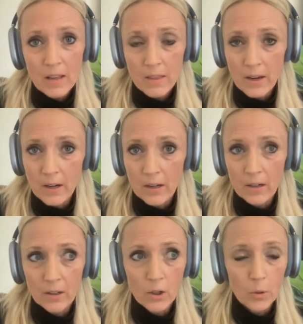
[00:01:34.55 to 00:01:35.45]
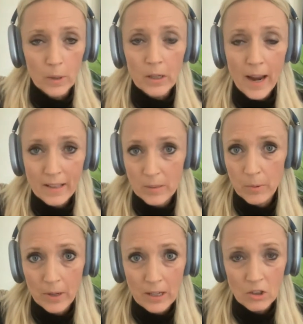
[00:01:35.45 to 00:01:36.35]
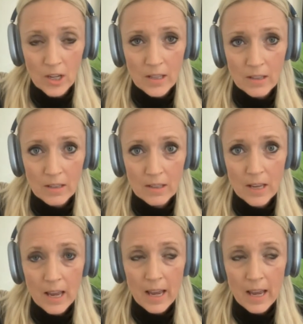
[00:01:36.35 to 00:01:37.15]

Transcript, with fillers: their career aspirations